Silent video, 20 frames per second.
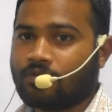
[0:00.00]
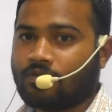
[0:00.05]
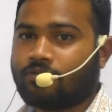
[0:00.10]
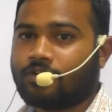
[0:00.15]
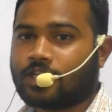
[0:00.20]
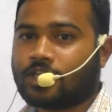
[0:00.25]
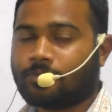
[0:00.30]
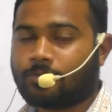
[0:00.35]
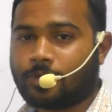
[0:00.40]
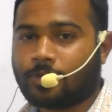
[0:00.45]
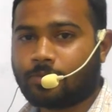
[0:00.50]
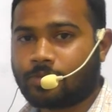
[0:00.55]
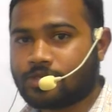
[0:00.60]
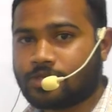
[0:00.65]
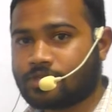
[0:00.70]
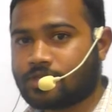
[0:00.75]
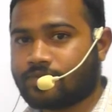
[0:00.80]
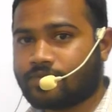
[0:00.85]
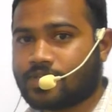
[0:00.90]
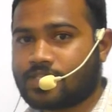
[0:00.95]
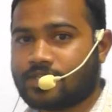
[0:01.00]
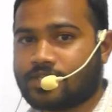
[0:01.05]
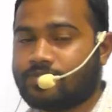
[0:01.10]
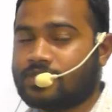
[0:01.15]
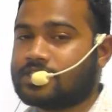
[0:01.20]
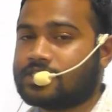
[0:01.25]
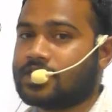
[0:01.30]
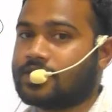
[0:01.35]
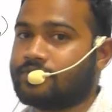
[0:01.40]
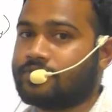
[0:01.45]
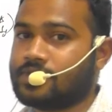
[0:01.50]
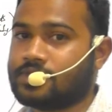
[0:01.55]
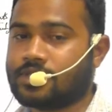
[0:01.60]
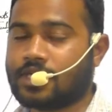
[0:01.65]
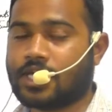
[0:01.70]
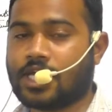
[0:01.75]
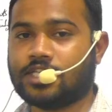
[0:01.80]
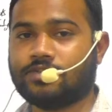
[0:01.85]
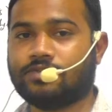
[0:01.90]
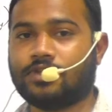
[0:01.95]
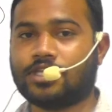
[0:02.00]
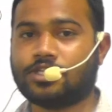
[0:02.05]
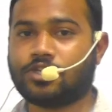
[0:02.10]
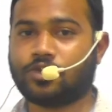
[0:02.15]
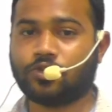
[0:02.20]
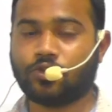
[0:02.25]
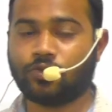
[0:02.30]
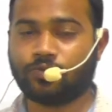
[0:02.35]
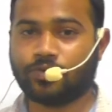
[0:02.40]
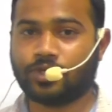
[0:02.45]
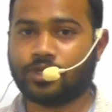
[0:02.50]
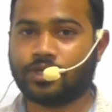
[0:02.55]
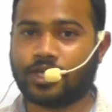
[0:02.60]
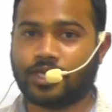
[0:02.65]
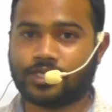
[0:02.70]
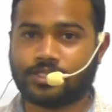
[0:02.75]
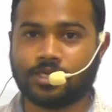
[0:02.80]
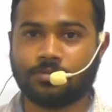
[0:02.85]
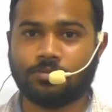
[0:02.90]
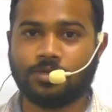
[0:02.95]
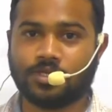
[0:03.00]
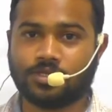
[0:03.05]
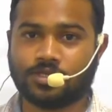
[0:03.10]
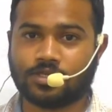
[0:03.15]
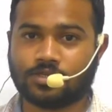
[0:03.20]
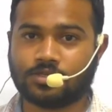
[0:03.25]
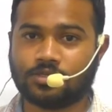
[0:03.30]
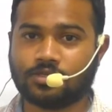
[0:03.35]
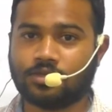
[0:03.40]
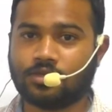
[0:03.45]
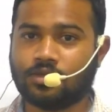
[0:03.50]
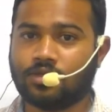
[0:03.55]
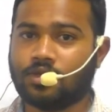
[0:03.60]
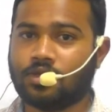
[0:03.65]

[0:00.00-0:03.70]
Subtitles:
for the preparation of the civil service as well as the group 1 examinations.